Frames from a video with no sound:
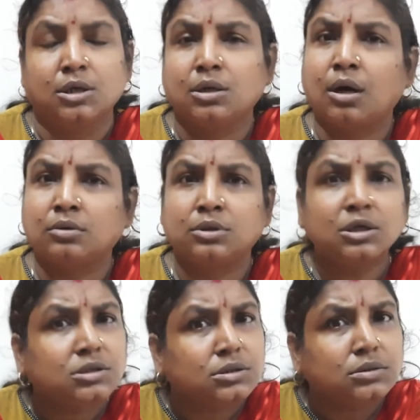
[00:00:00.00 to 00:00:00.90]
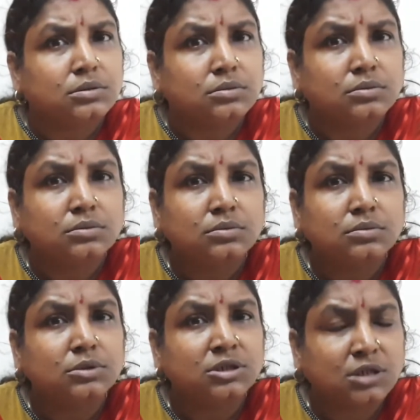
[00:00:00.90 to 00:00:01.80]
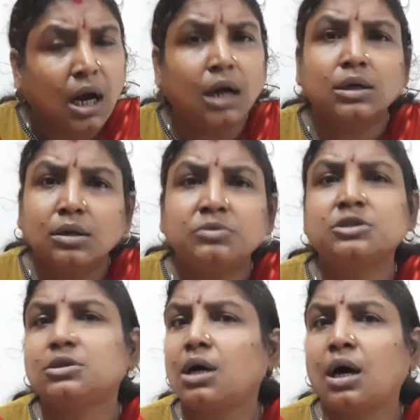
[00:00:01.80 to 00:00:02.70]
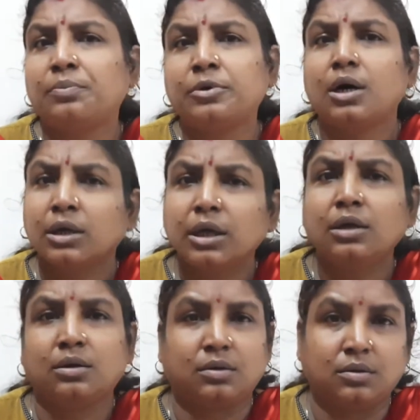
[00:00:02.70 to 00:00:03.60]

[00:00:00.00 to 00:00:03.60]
Now this startled Mr. Harper again.